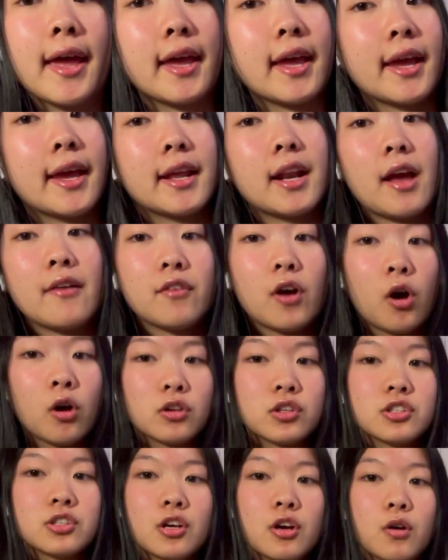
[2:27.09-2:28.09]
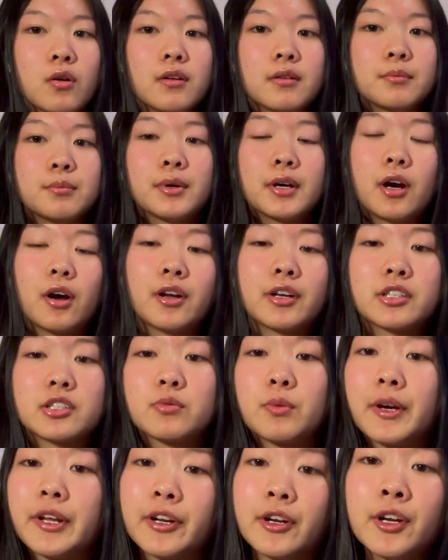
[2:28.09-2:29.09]
and I've also put on a
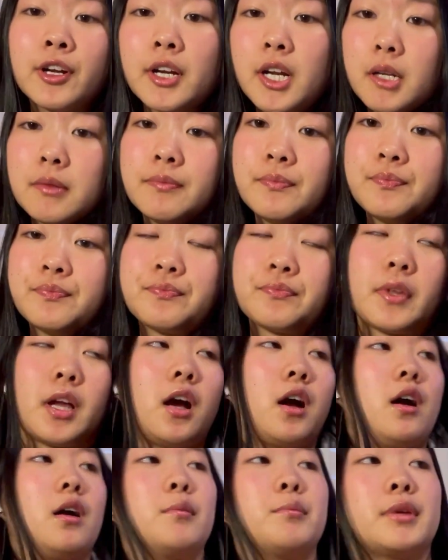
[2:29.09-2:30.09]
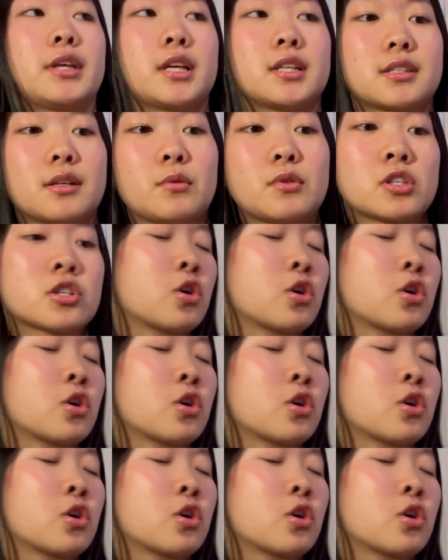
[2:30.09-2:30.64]
sweater um, because I was